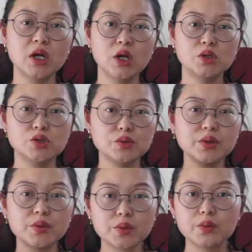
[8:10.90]
doing
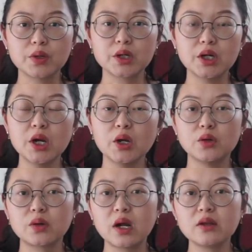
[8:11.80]
your work, you're
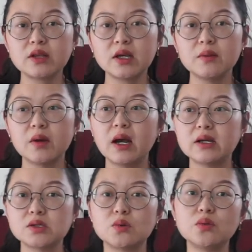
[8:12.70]
not thinking about as
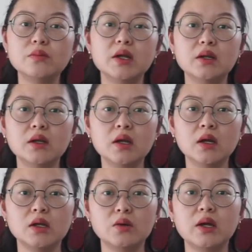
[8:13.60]
a woman,
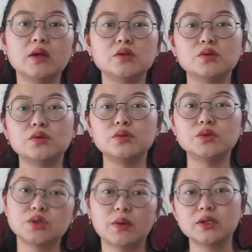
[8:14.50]
you can do
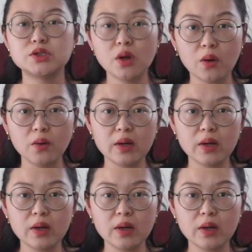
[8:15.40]
so and so.